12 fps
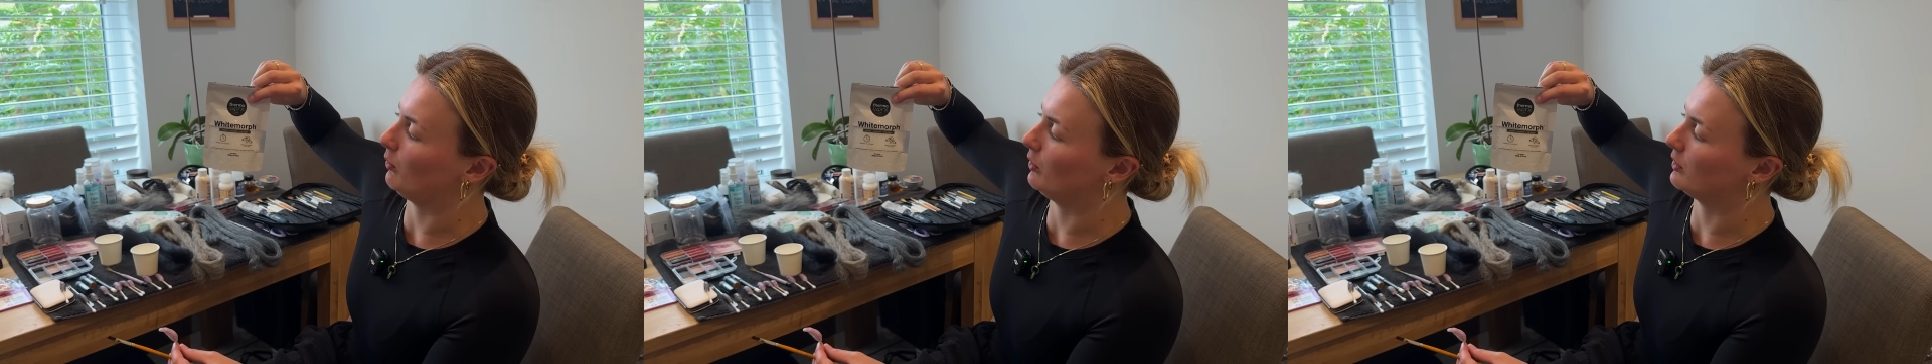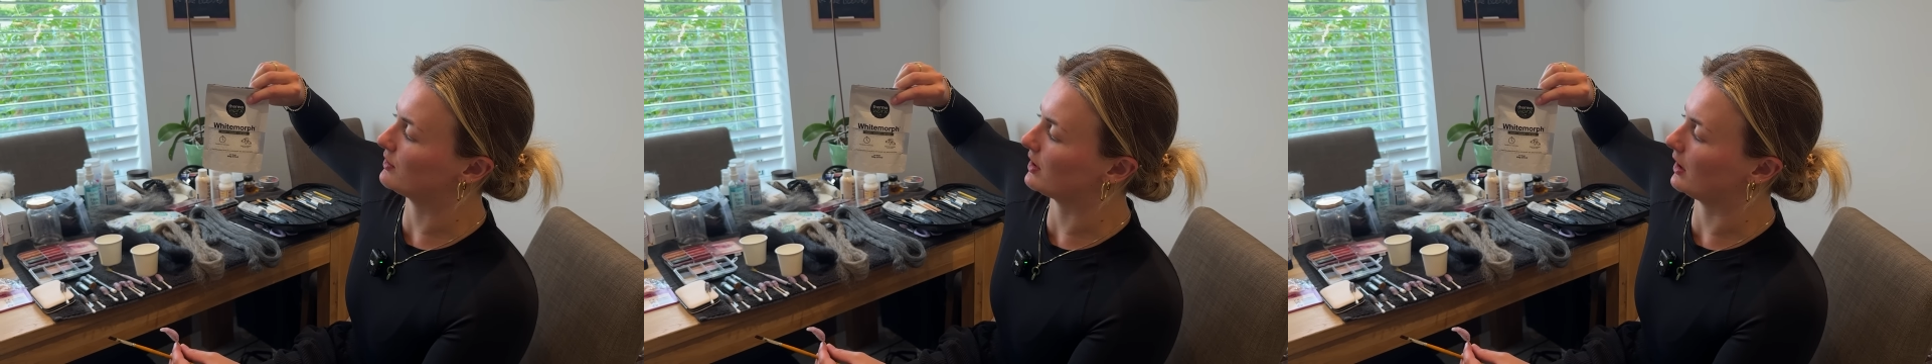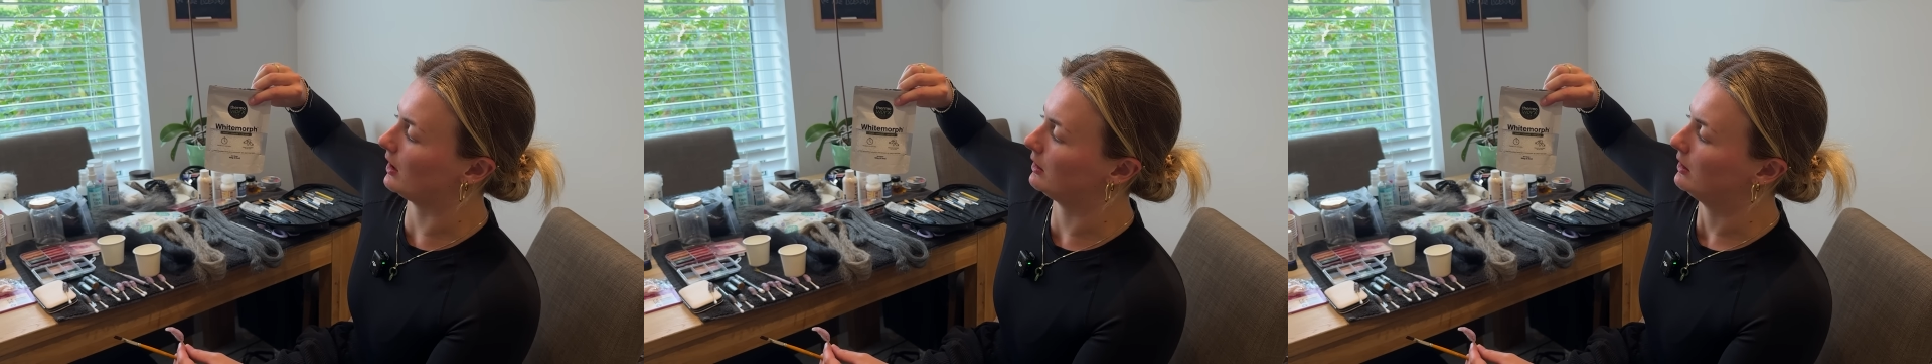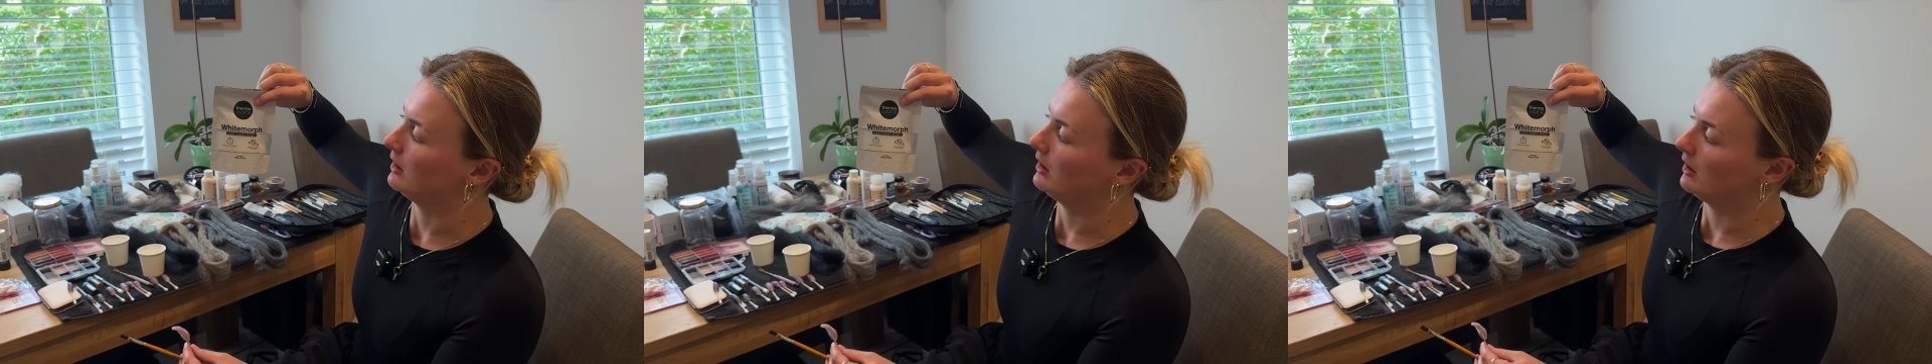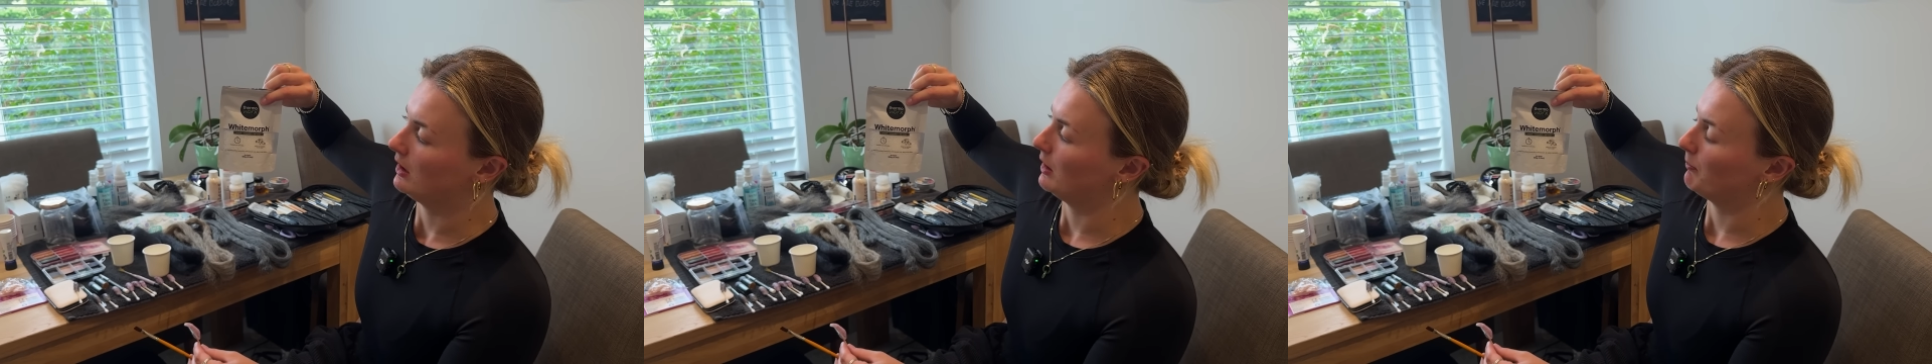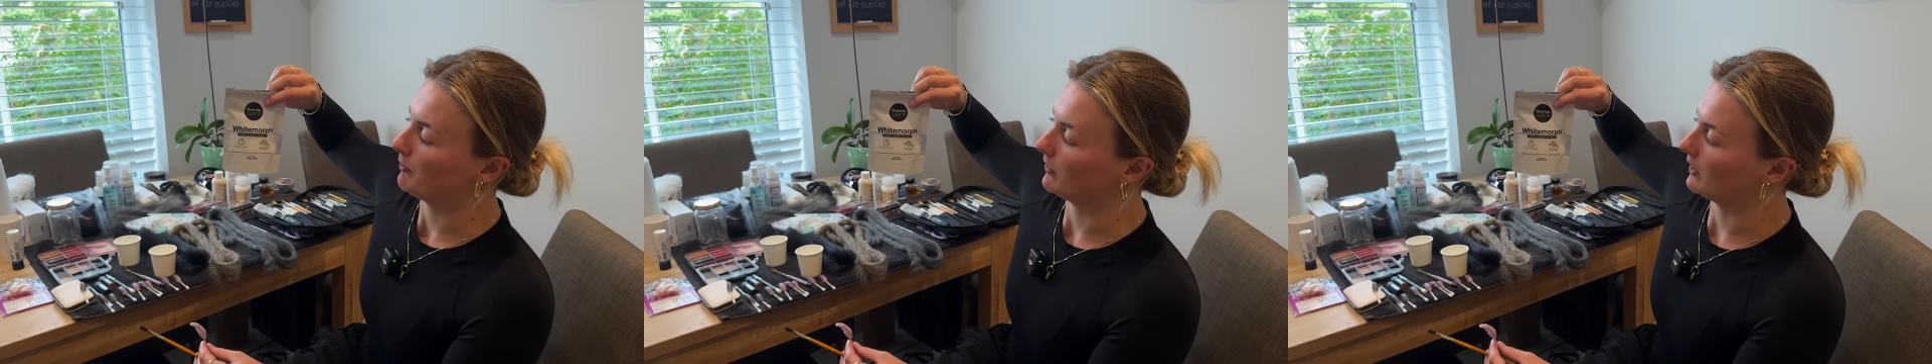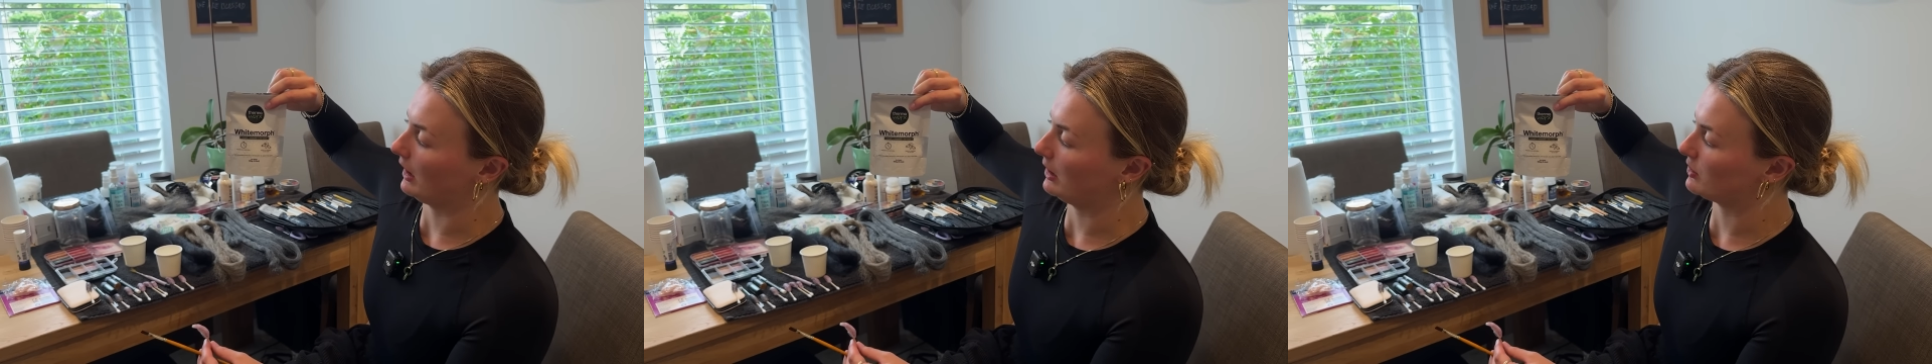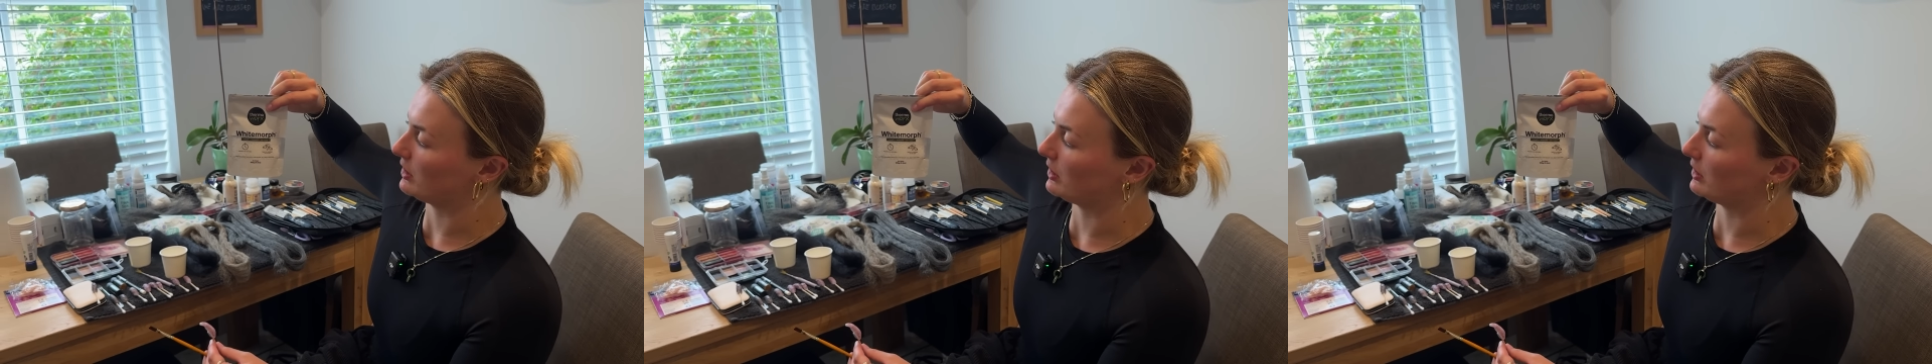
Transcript: water, they literally